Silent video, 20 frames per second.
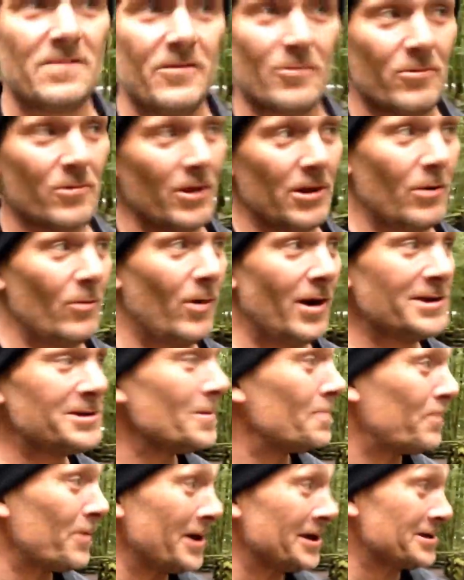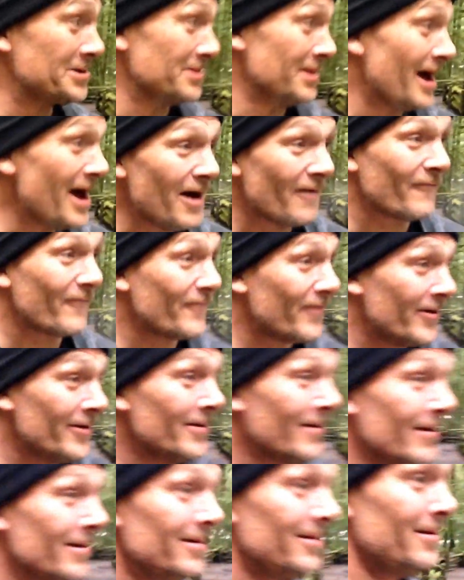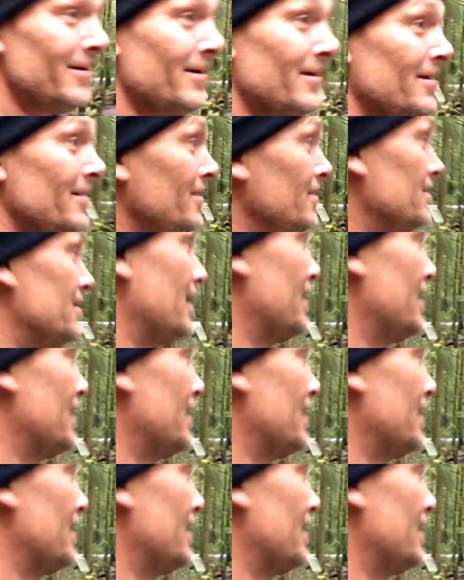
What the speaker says: really was a place left that